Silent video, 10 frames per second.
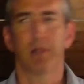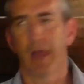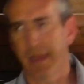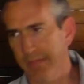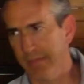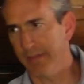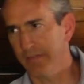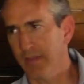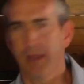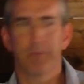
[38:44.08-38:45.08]
like
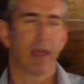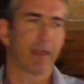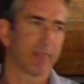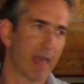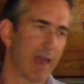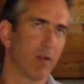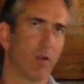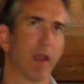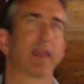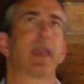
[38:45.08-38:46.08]
this, I'm like that,
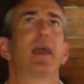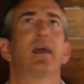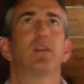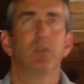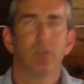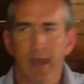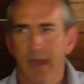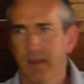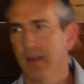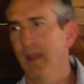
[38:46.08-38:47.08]
or I can't do
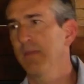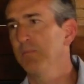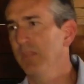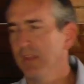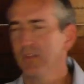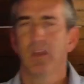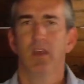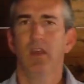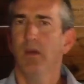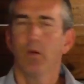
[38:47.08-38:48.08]
that, and I'm this.
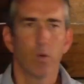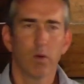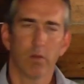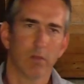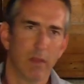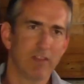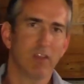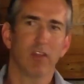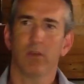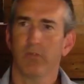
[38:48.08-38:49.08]
Let me
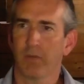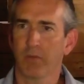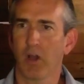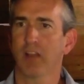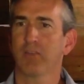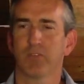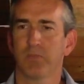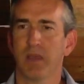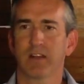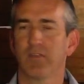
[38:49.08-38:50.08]
tell you, from God's
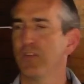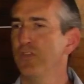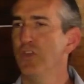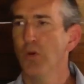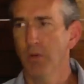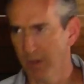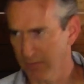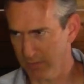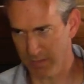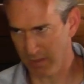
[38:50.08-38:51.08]
perspective, there's no
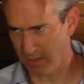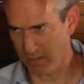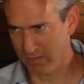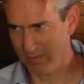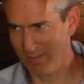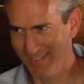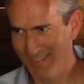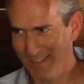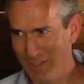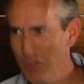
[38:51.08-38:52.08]
impossibilities.
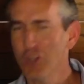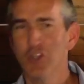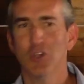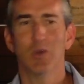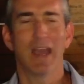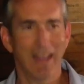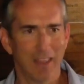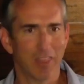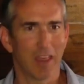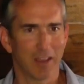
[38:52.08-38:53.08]
You can do
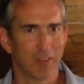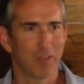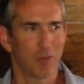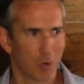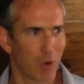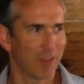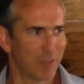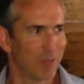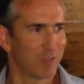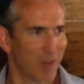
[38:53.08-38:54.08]
anything through
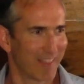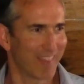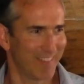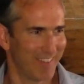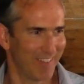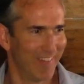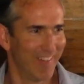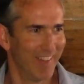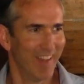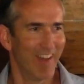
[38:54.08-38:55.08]
Christ who strengthens you,
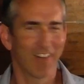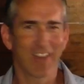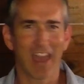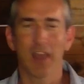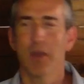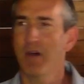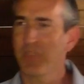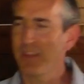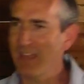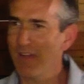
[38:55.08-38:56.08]
okay?
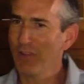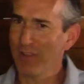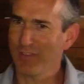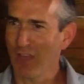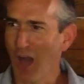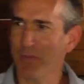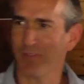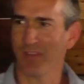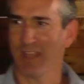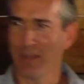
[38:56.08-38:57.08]
But the devil is the
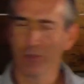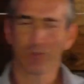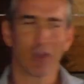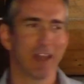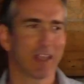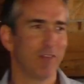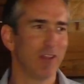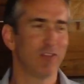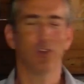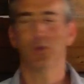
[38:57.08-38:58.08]
opposite. He will try to
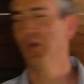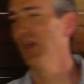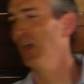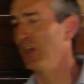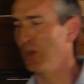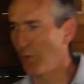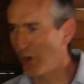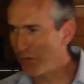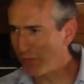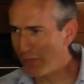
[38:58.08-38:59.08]
convince you you're
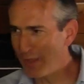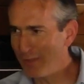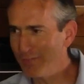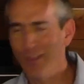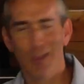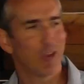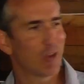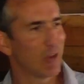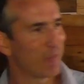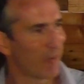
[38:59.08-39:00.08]
worthless, you're
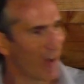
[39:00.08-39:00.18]
good for